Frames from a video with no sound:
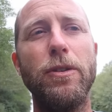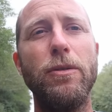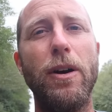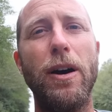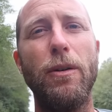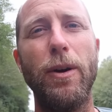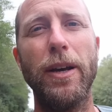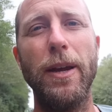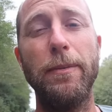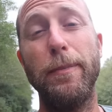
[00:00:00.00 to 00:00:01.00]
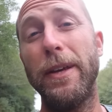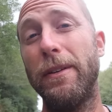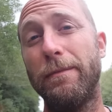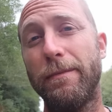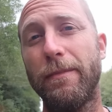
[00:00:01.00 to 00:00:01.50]
You are what keeps
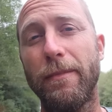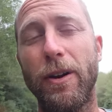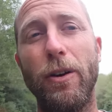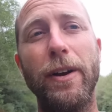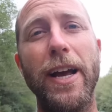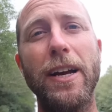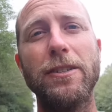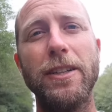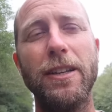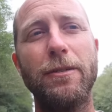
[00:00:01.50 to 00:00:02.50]
me going, actually.